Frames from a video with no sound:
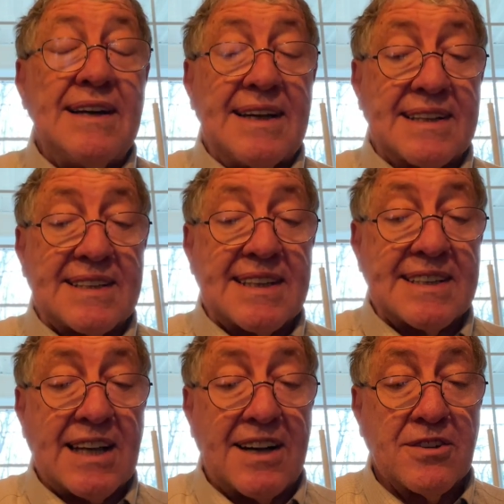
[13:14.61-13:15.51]
It is
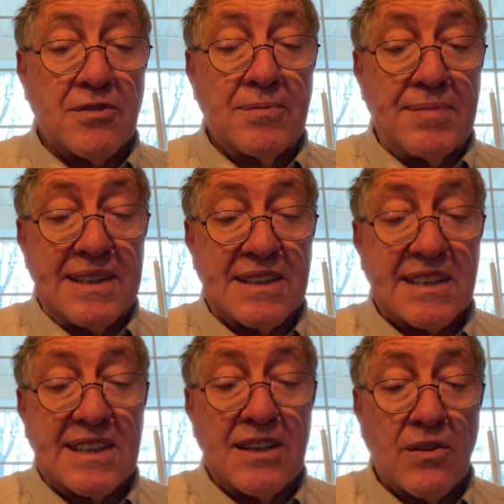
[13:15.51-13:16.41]
entitled, Be
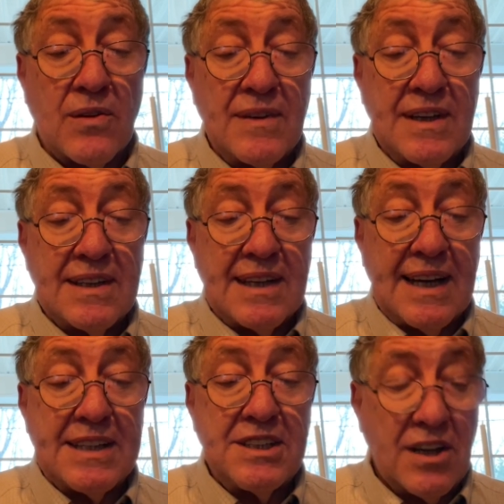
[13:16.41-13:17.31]
Still
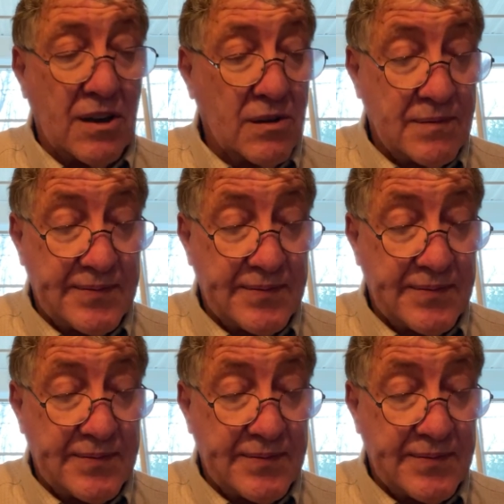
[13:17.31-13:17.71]
and Know.